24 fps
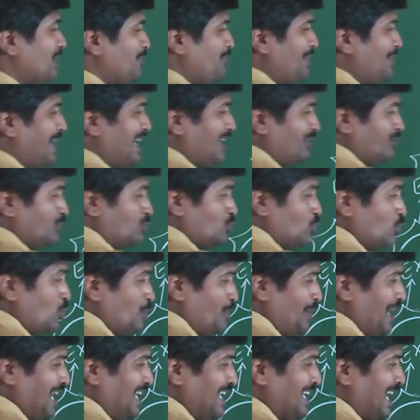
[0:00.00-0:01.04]
the two
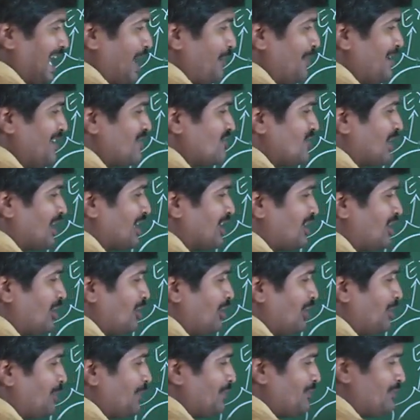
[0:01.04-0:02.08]
main gametes are
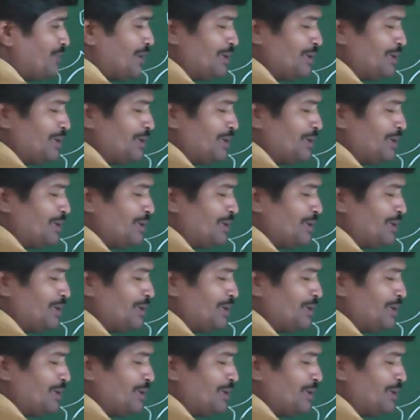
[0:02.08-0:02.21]
developed